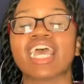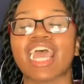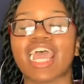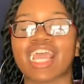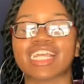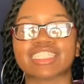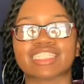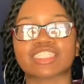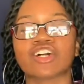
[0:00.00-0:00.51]

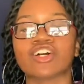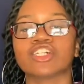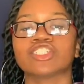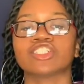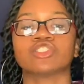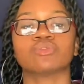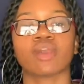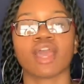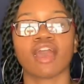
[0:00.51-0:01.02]
As long as
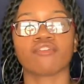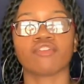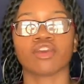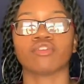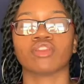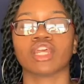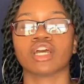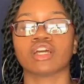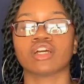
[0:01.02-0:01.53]
you have your
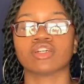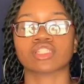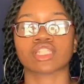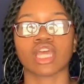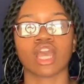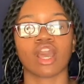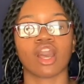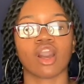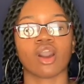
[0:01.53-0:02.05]
nails
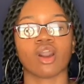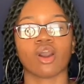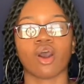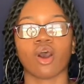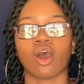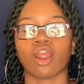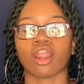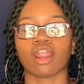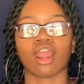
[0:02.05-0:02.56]

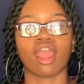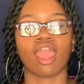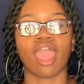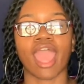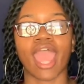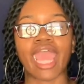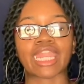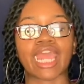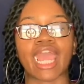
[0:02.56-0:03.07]
are
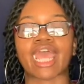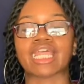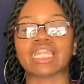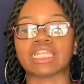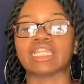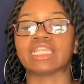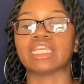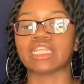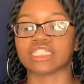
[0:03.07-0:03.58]
at, at
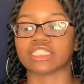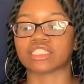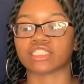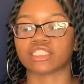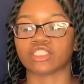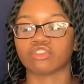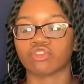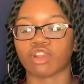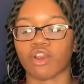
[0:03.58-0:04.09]
least,
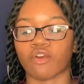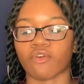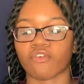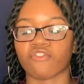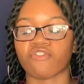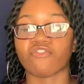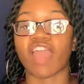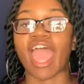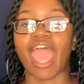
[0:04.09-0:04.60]
you know,
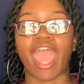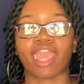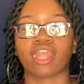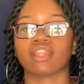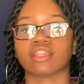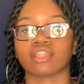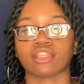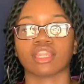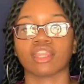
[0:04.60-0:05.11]
fat,
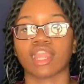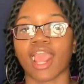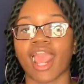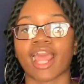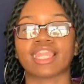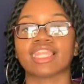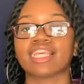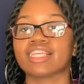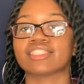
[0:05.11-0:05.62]

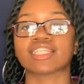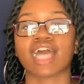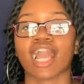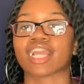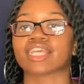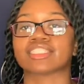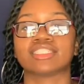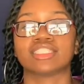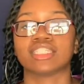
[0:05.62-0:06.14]
at least I
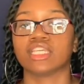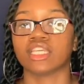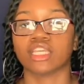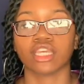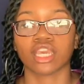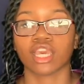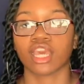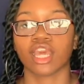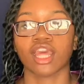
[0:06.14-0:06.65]
can
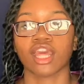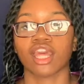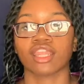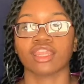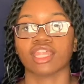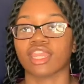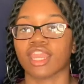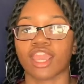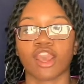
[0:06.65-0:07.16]
see
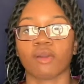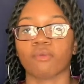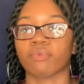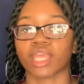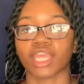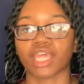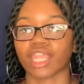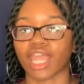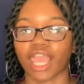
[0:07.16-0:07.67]
the nail
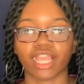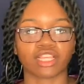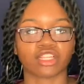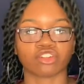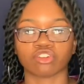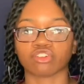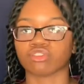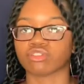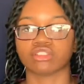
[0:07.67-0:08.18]
bed, like,
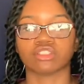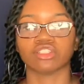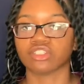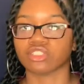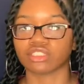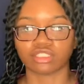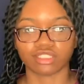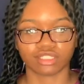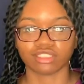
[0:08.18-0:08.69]
you,
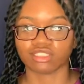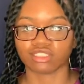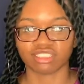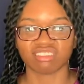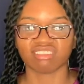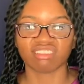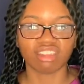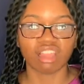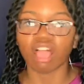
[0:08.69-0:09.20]

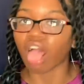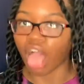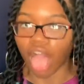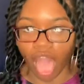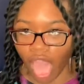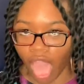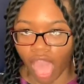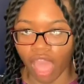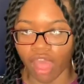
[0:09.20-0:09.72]
ugh.
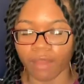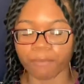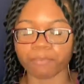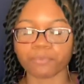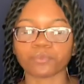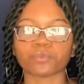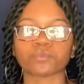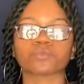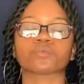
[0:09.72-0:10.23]

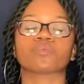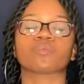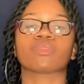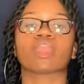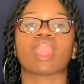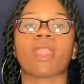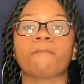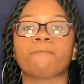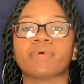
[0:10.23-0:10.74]

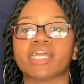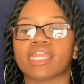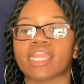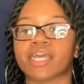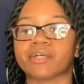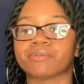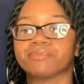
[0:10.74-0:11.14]
but yeah,